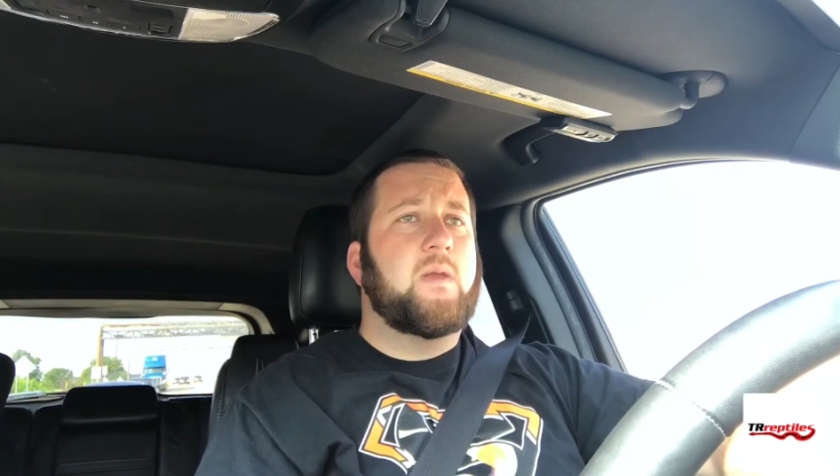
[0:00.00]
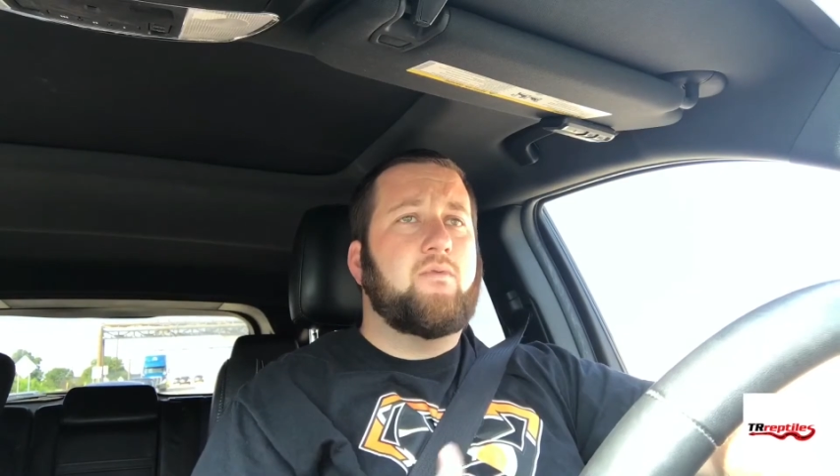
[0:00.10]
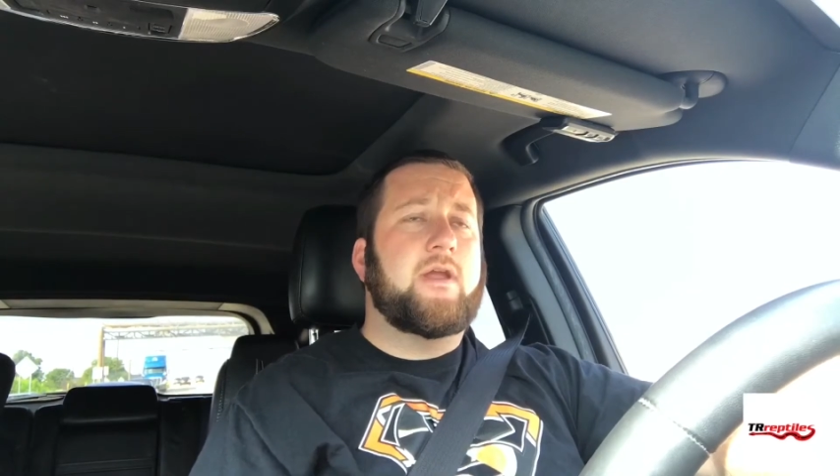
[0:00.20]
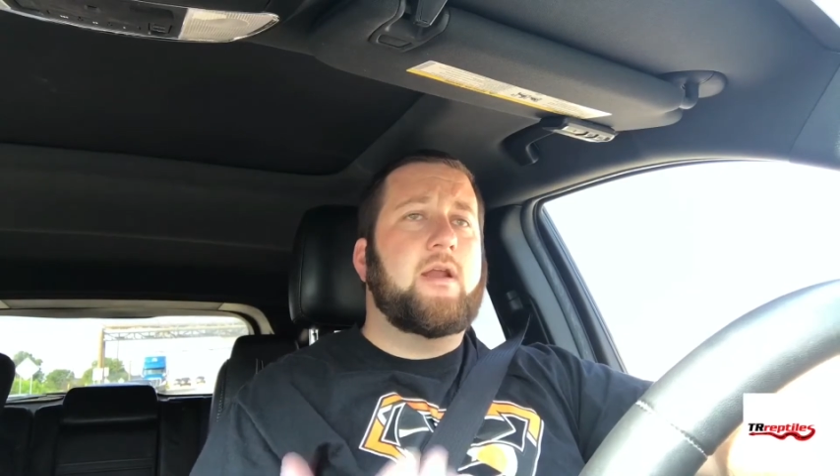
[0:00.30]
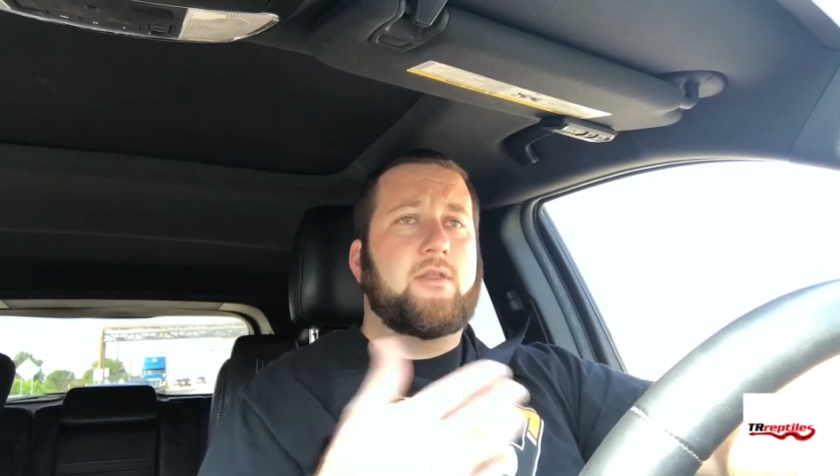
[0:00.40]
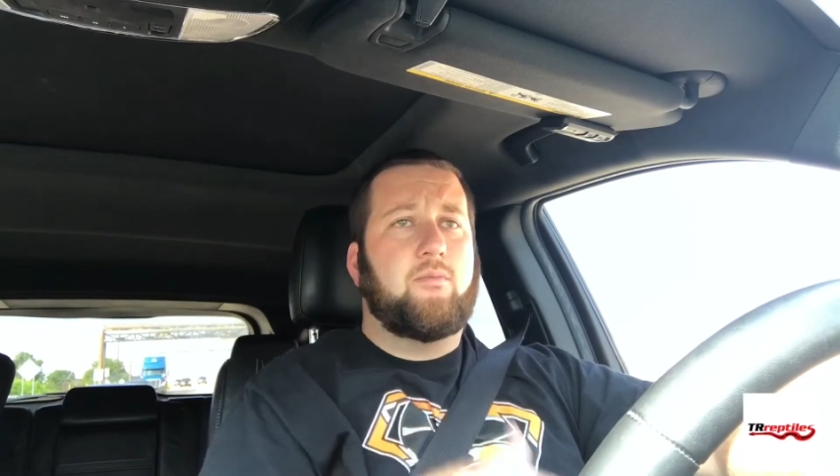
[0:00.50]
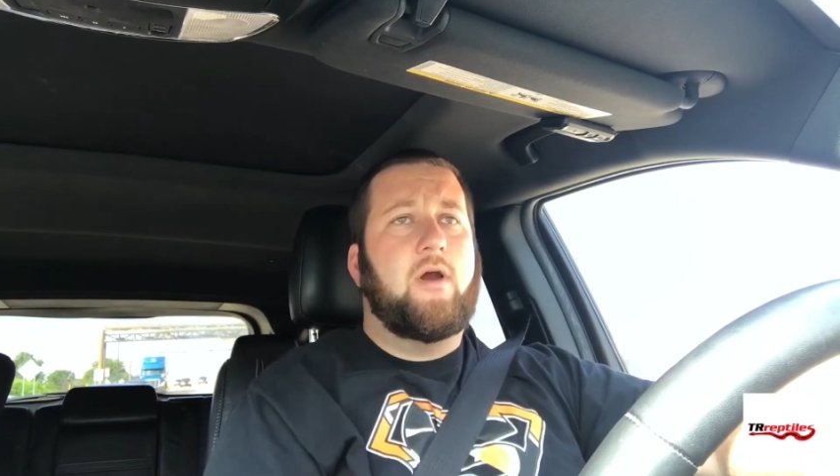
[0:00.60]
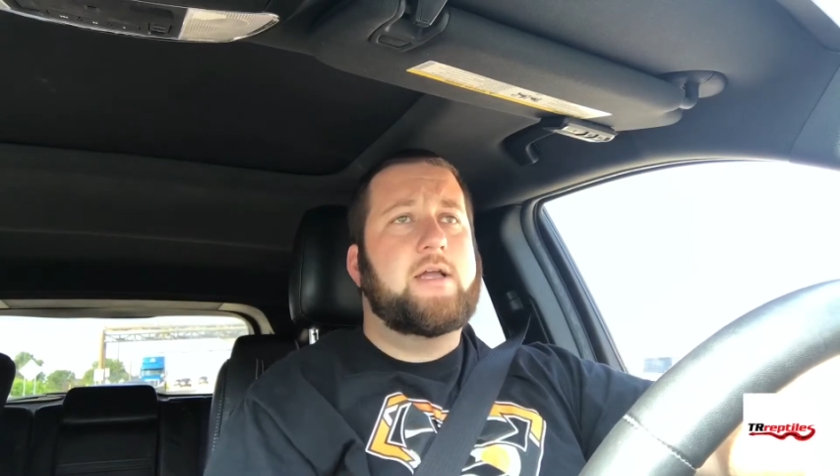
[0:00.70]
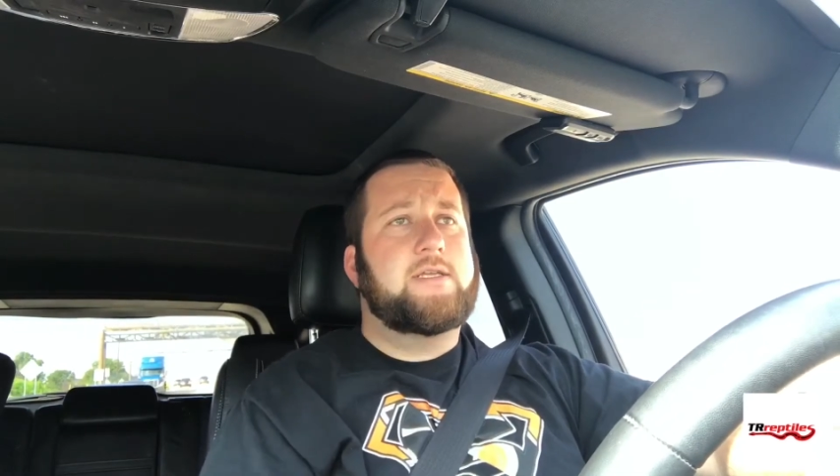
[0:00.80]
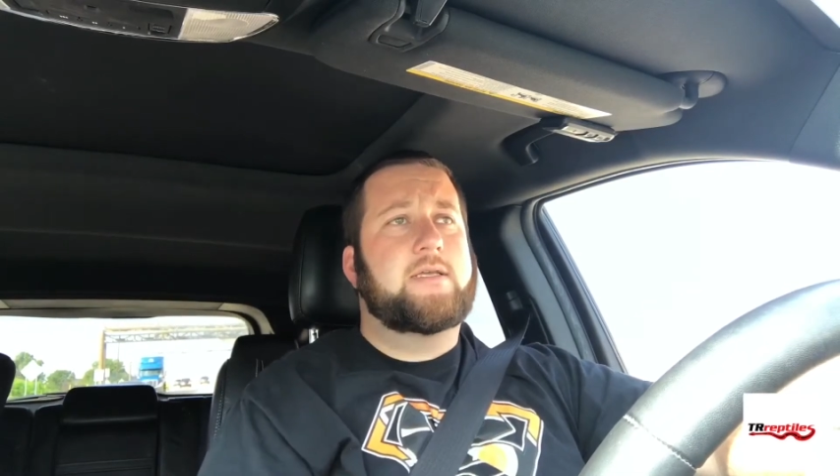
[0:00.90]
bringing other
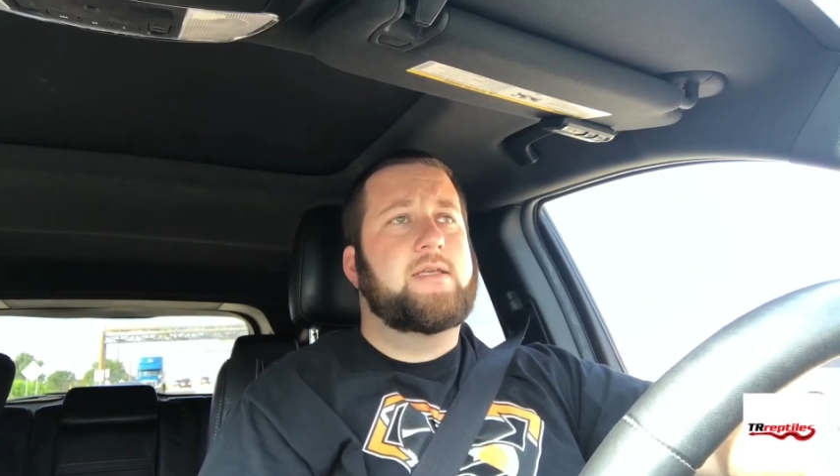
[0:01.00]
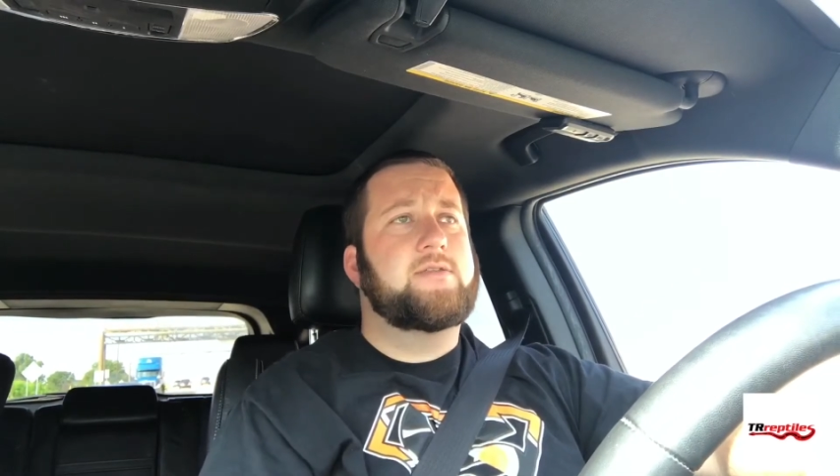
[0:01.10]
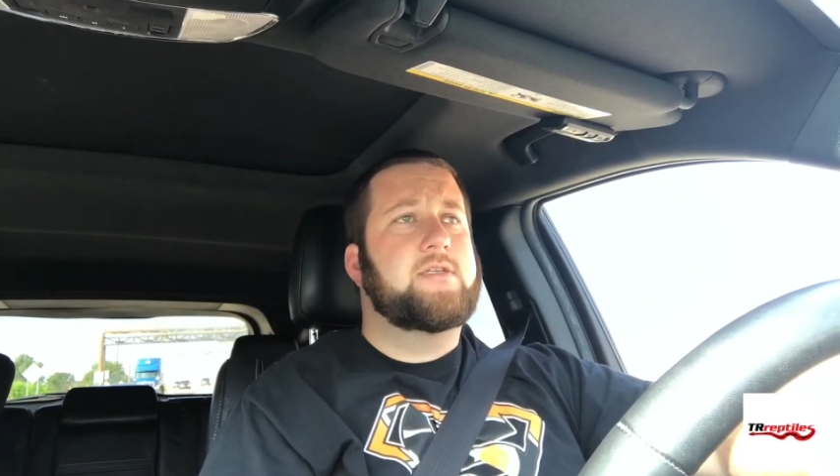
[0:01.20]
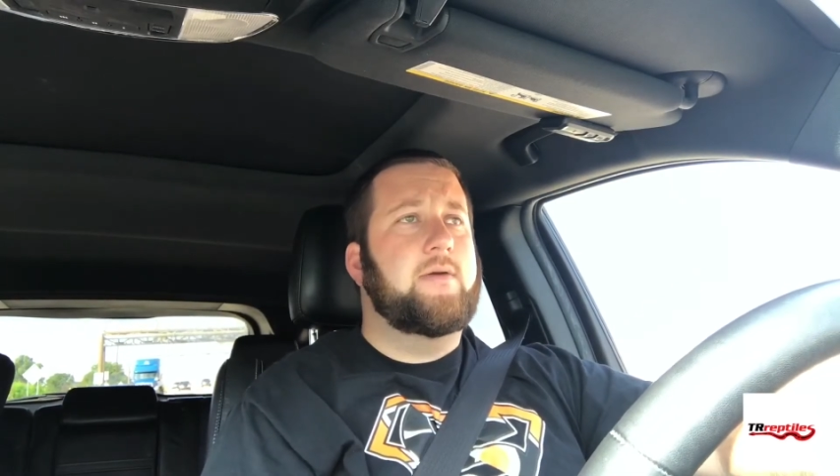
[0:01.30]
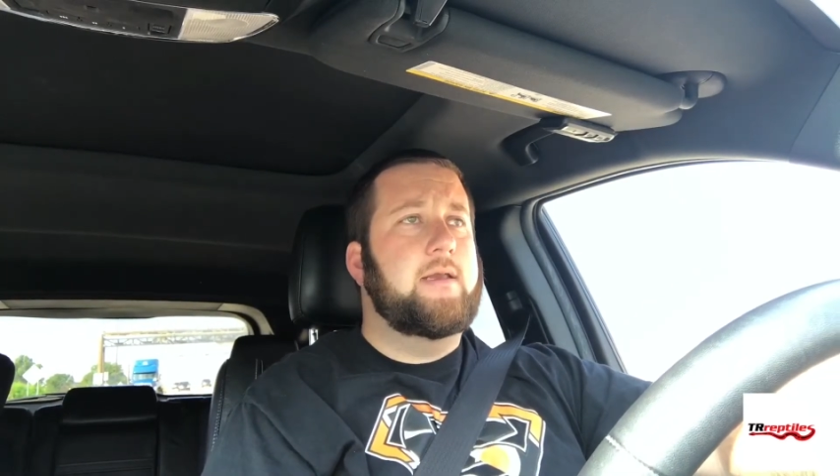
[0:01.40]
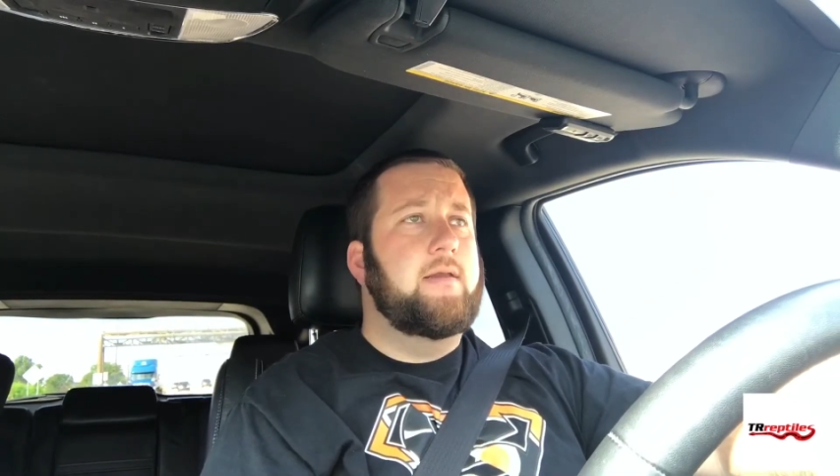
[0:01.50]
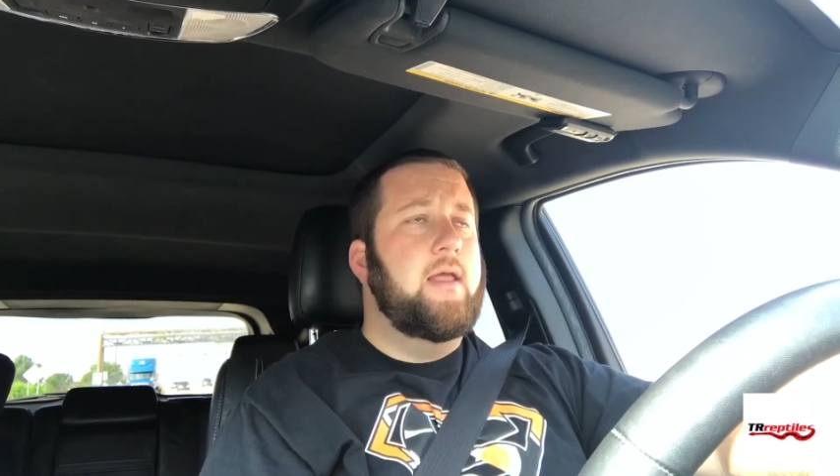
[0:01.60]
projects into it.